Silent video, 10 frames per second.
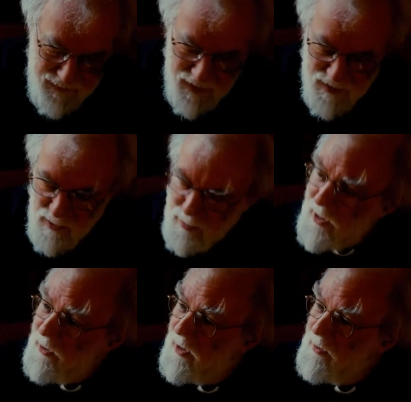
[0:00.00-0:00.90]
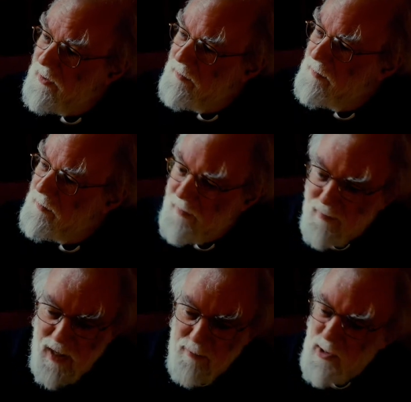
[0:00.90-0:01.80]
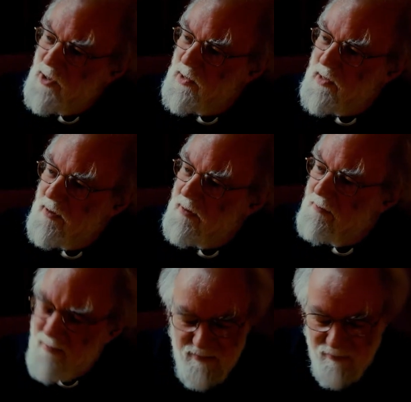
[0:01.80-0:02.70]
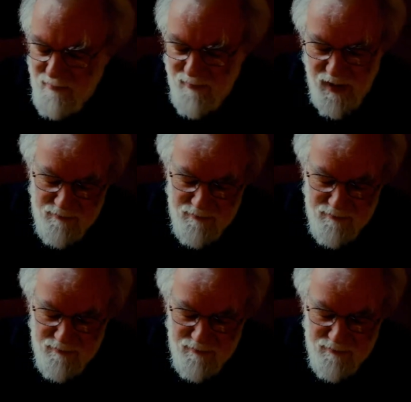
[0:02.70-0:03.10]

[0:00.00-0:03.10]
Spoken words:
superior and ambitious, and yeah.